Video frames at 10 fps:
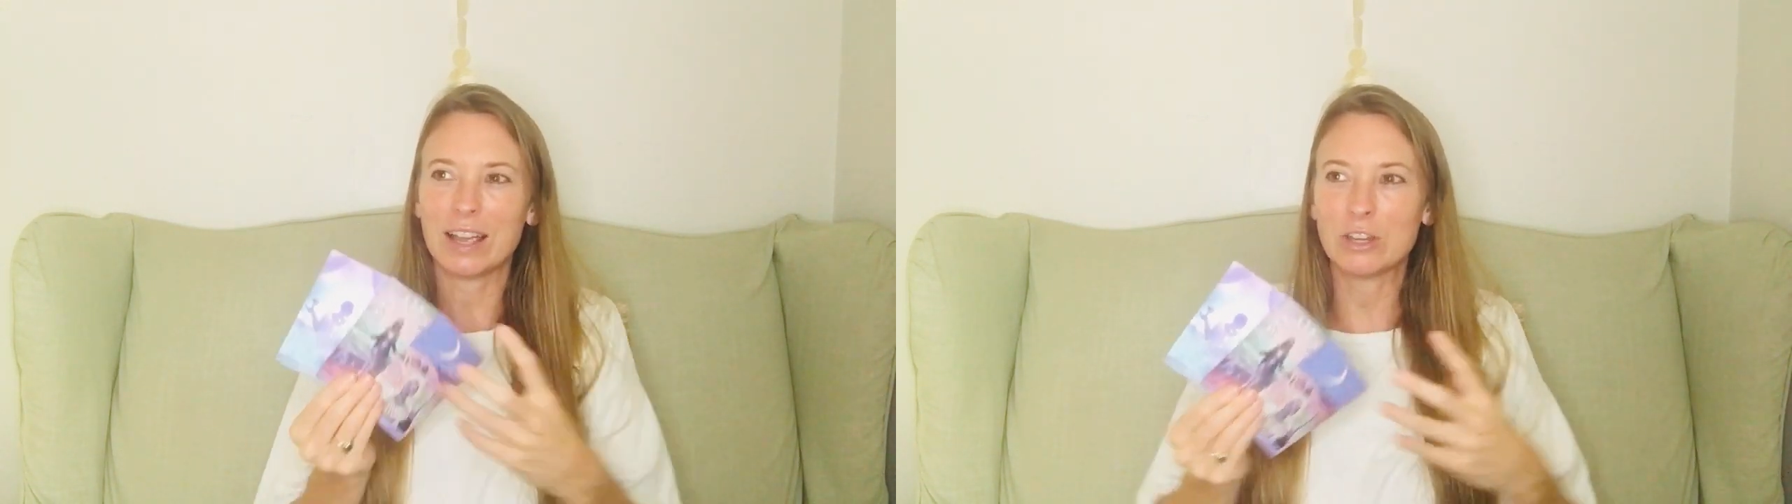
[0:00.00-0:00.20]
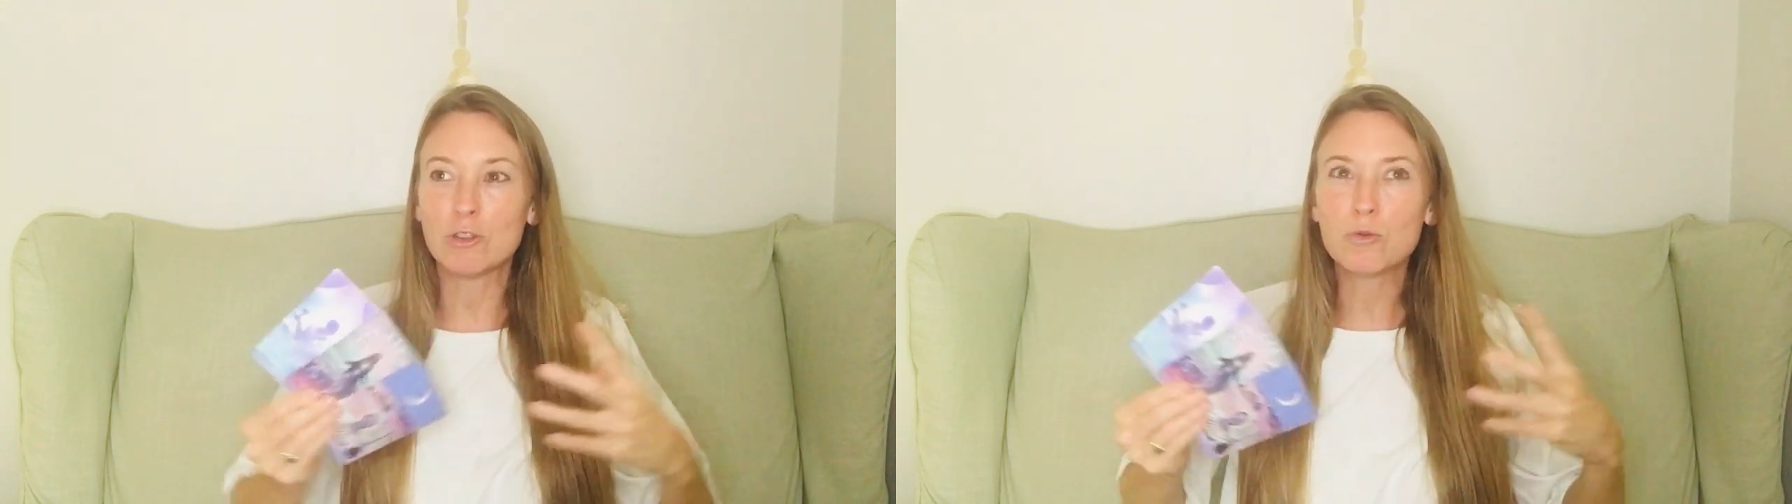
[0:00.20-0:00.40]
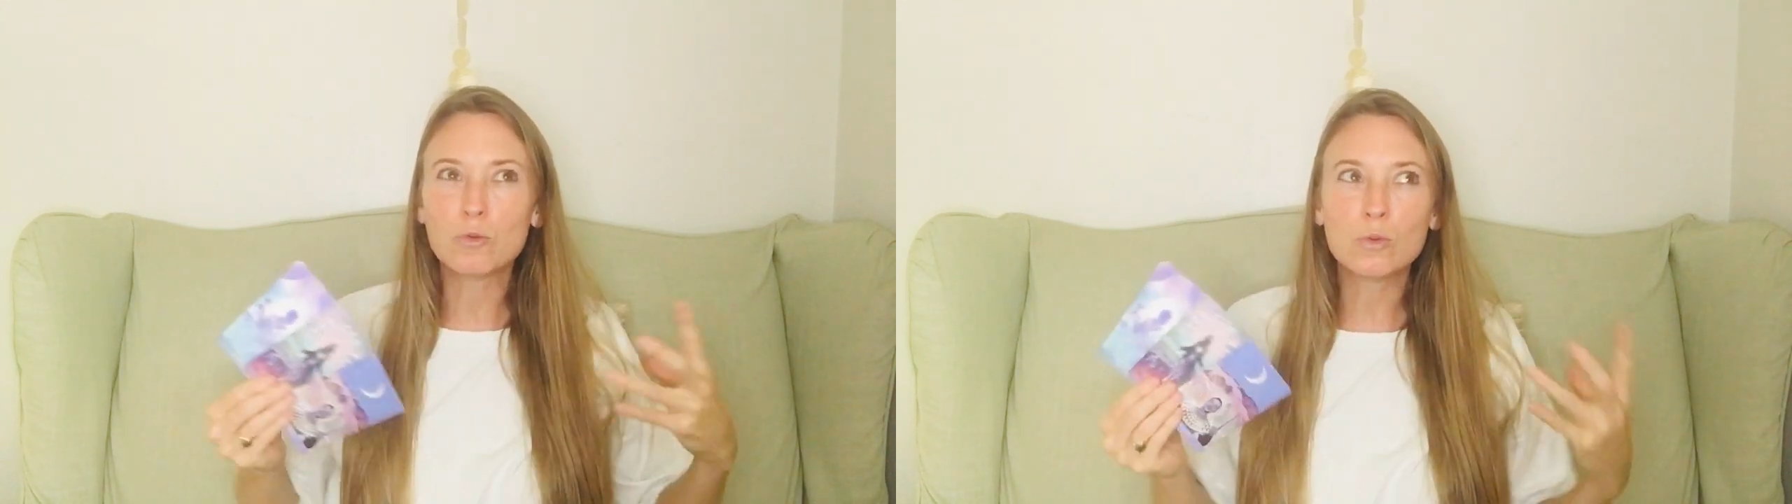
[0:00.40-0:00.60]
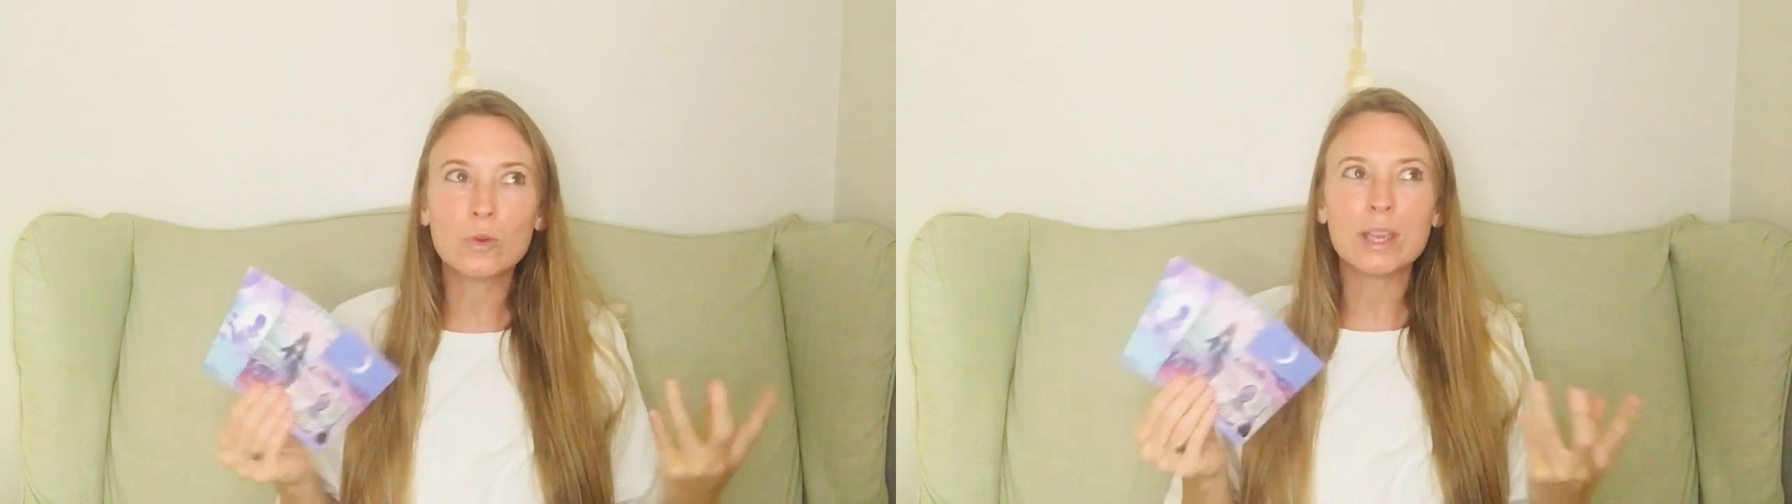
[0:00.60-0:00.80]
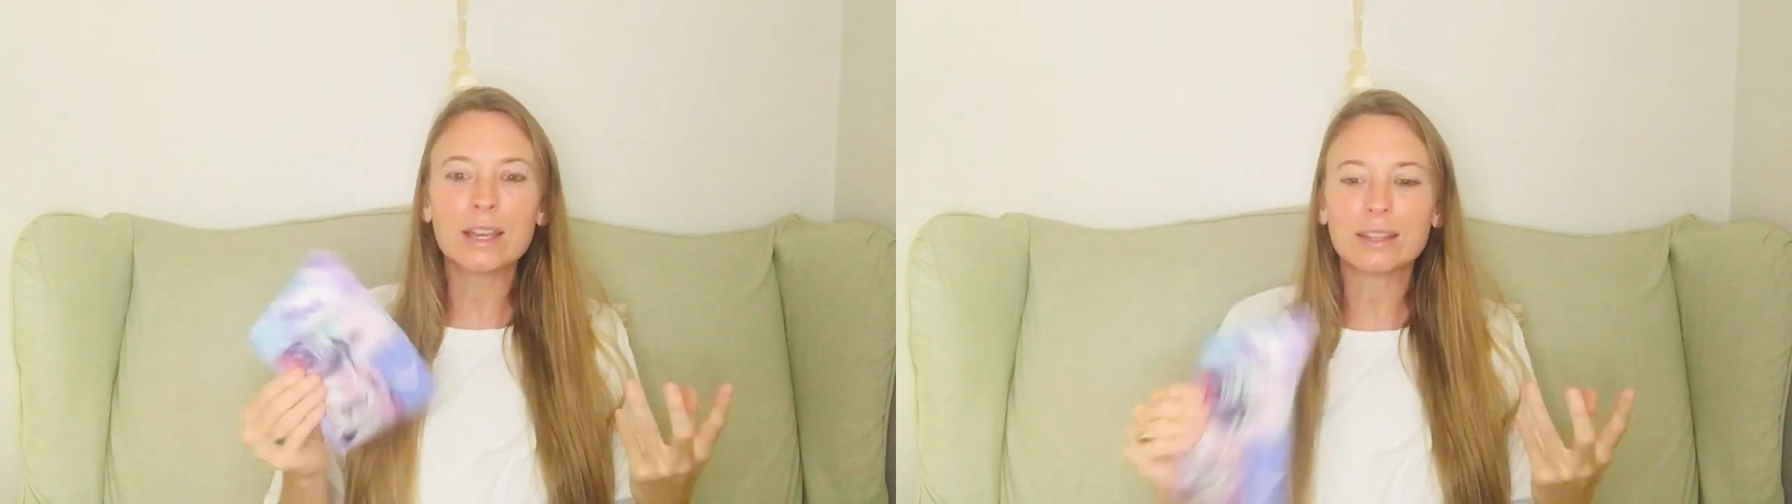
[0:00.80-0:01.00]
and you
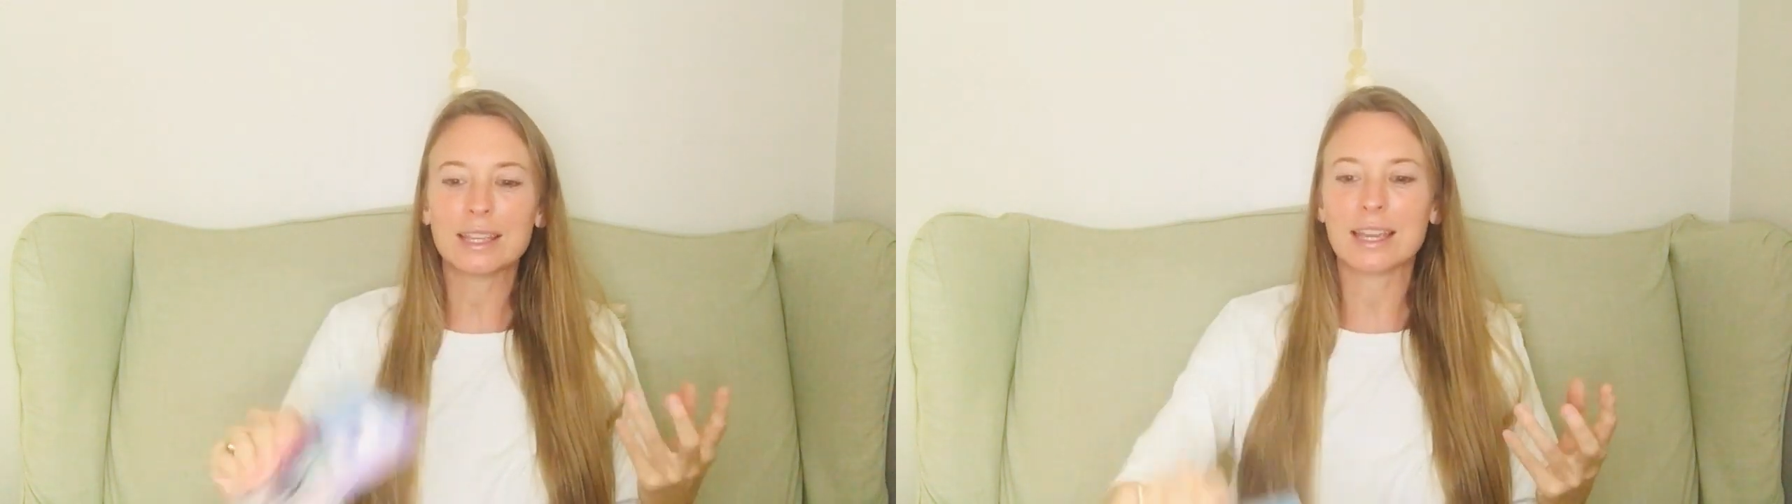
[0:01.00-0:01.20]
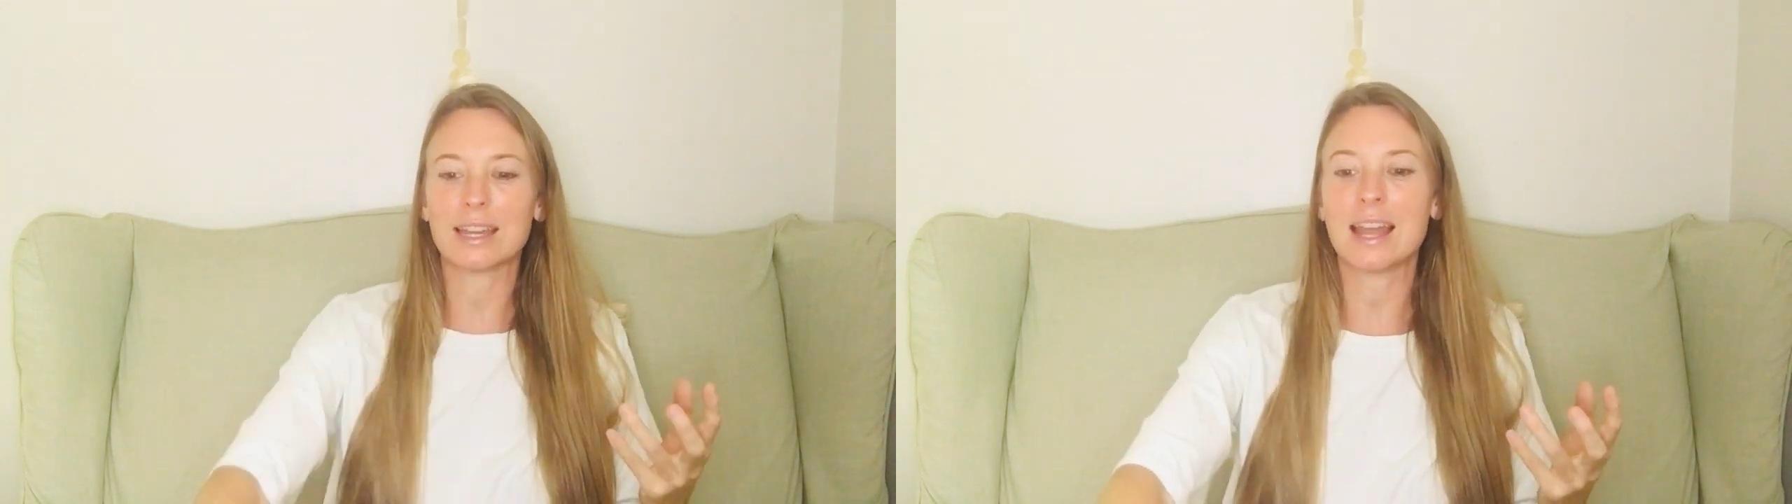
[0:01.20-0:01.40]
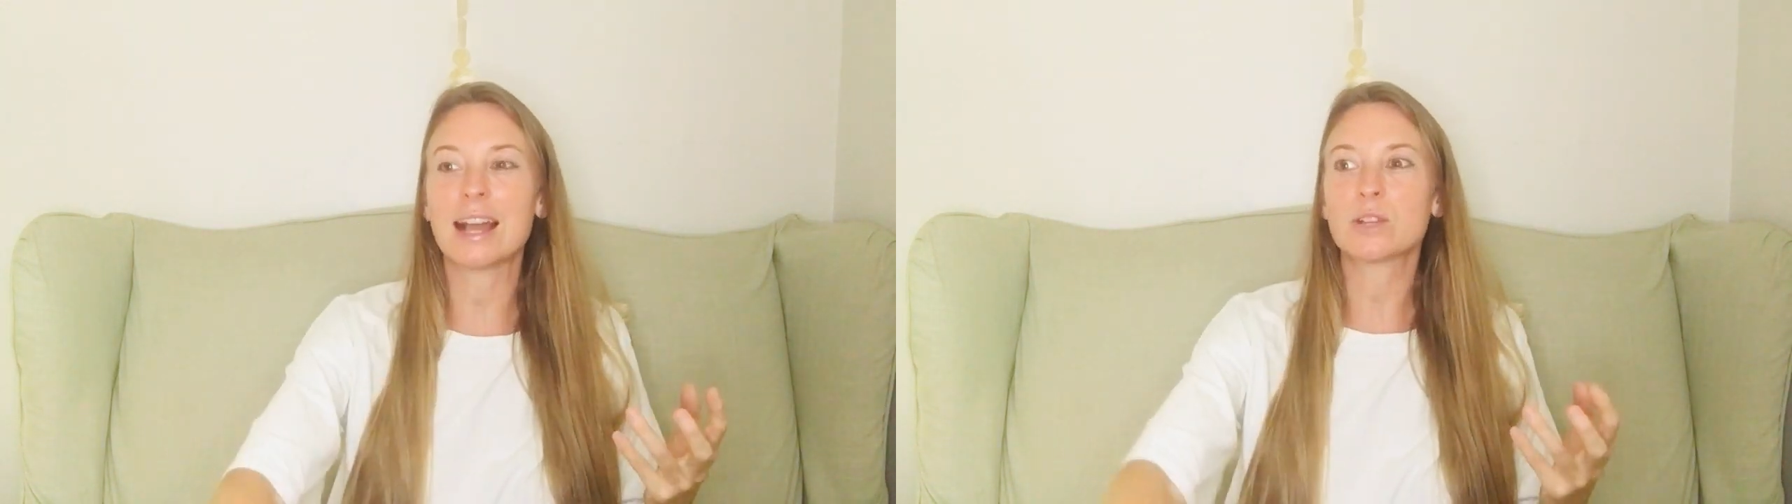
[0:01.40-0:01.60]
really connect